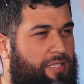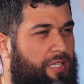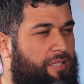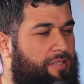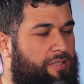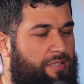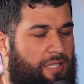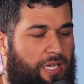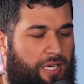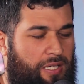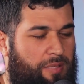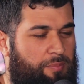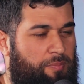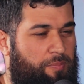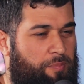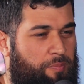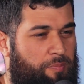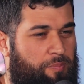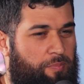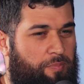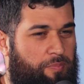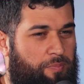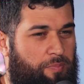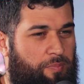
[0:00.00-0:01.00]
that I
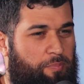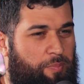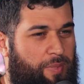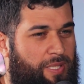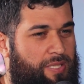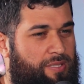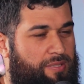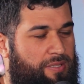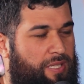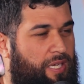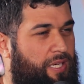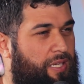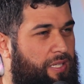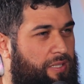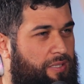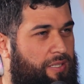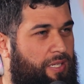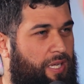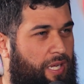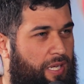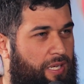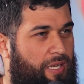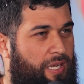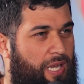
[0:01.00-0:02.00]

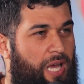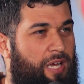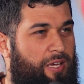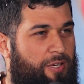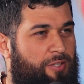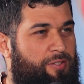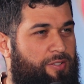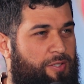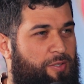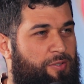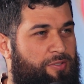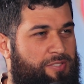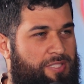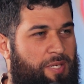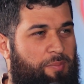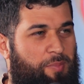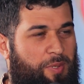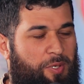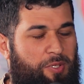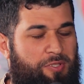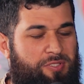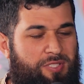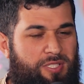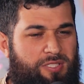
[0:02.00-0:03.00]
lacked some
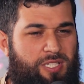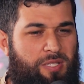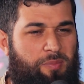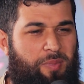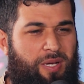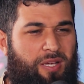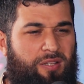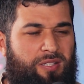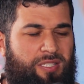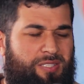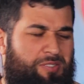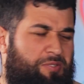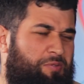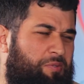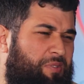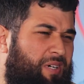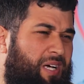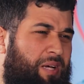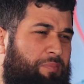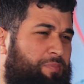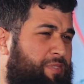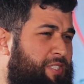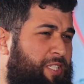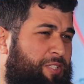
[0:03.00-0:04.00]
oxygen, but I said,
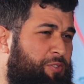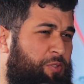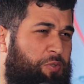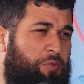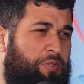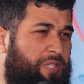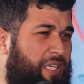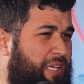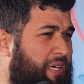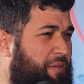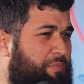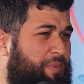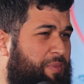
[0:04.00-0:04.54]
I'm just talking. I